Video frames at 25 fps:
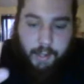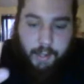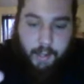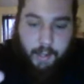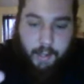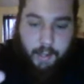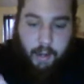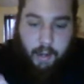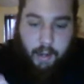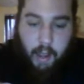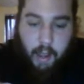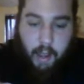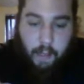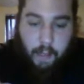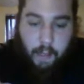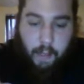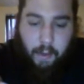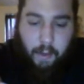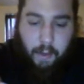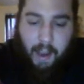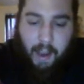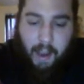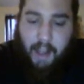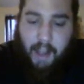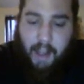and they're
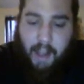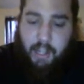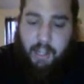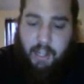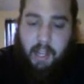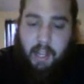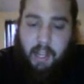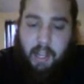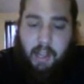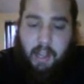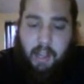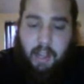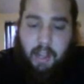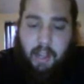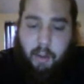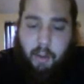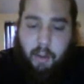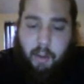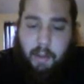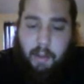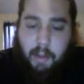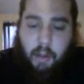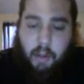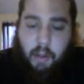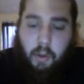actually a little bit
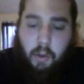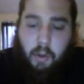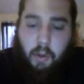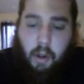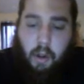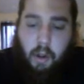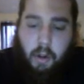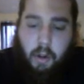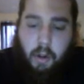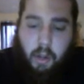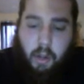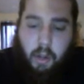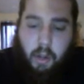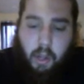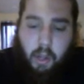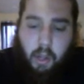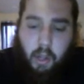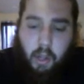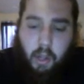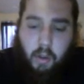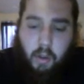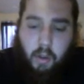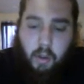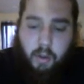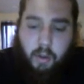too long to
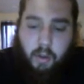close.